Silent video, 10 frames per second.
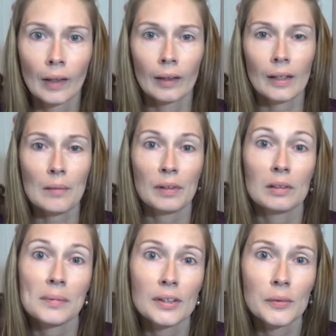Okay, I'm going
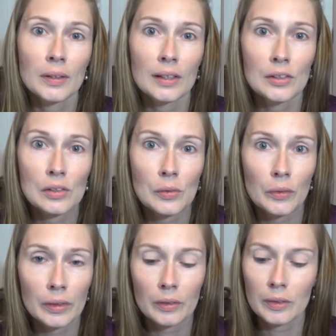to be doing a
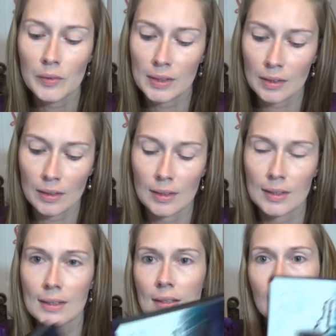tutorial using
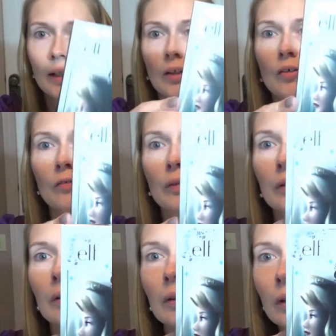this e.l.f.
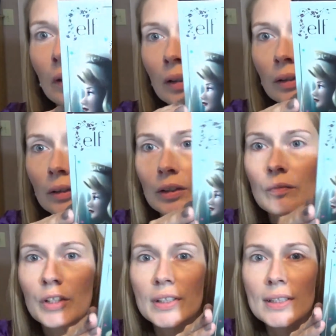Good
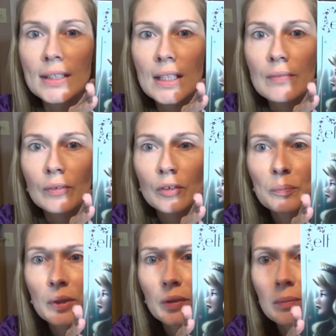vs. Evil
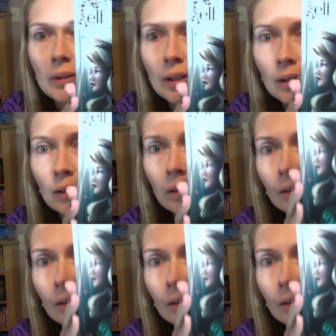beauty book.